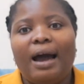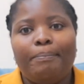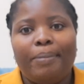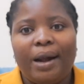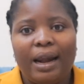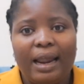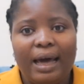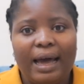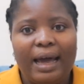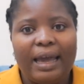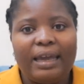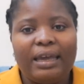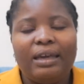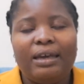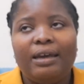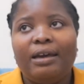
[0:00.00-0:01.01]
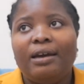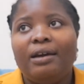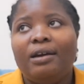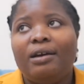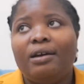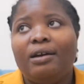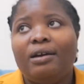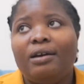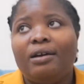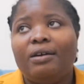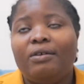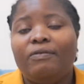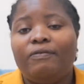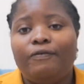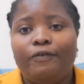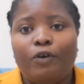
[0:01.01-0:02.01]
apply
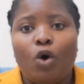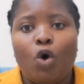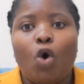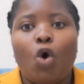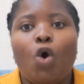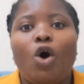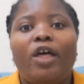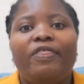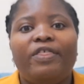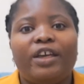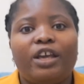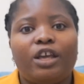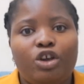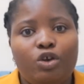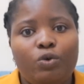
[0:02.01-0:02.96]
for the